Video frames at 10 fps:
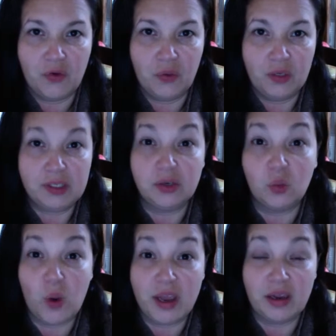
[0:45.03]
a
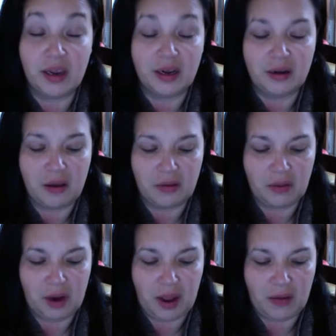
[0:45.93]
recent weight gain
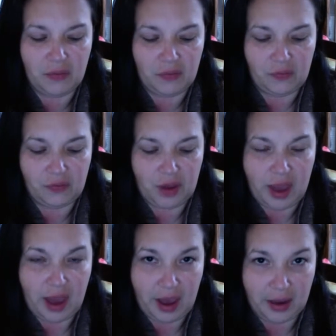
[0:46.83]
that I've
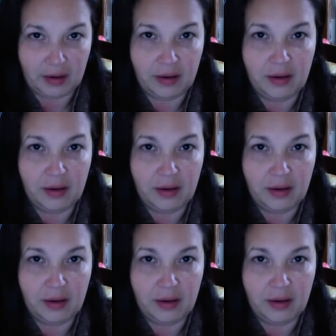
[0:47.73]
had.